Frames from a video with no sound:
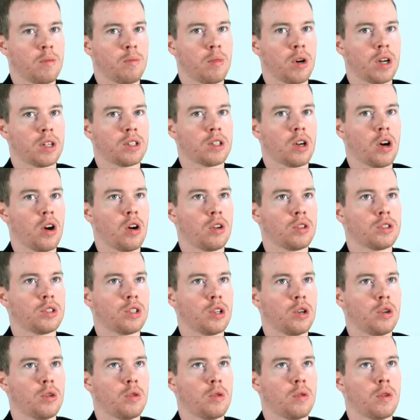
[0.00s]
But
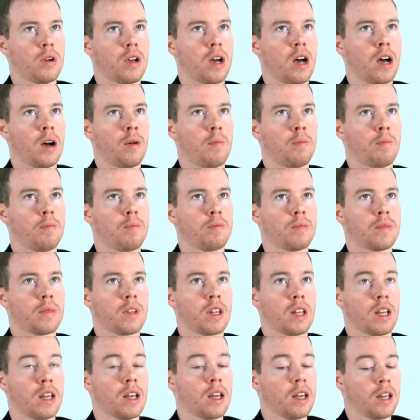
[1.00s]
also
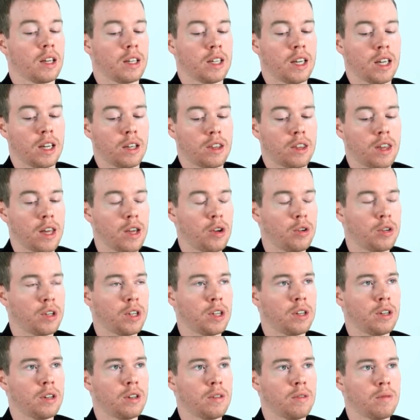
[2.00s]
King
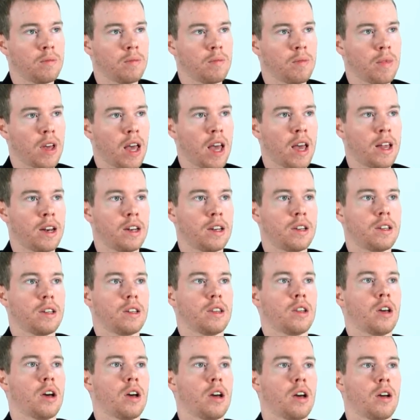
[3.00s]
Theoden and
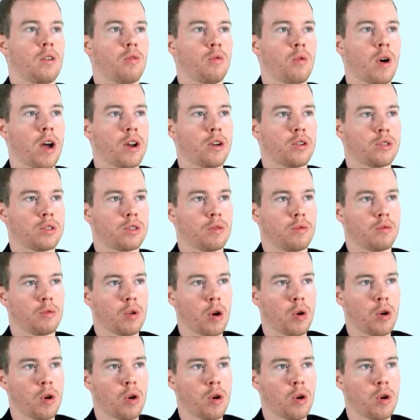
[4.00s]
the riders of